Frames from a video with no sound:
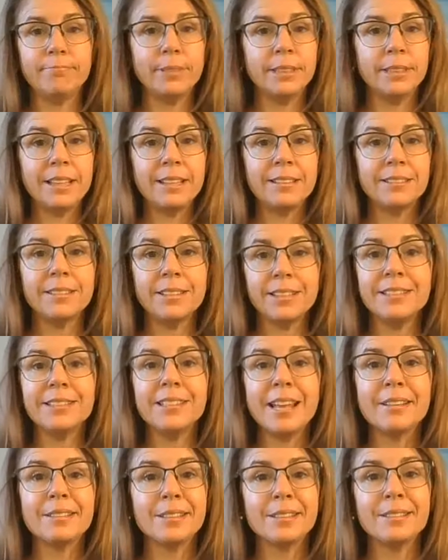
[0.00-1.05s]
but that it's
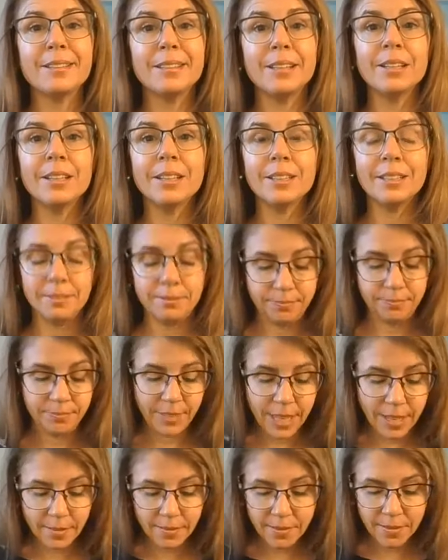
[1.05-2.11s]
necessary,
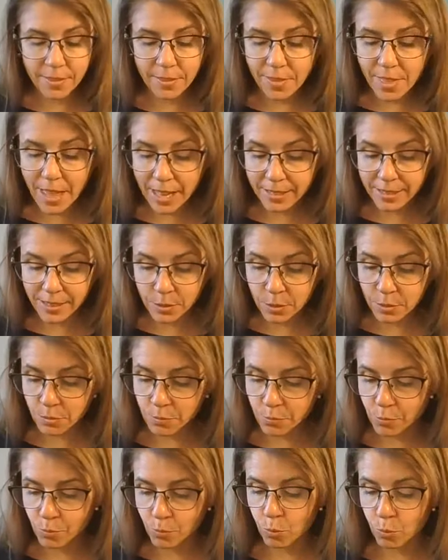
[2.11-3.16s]
and that's
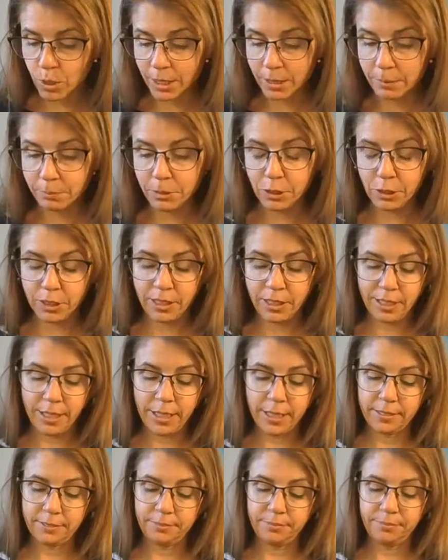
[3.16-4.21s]
what I'm looking
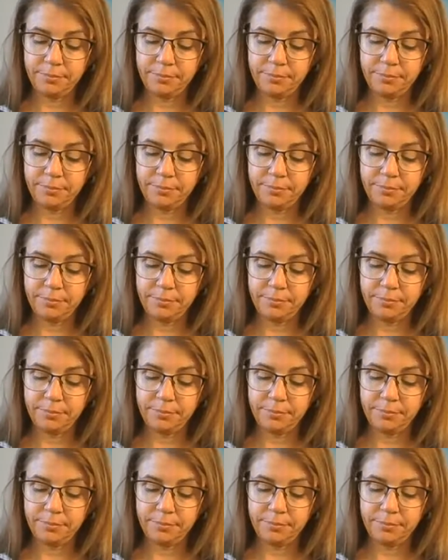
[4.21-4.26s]
at.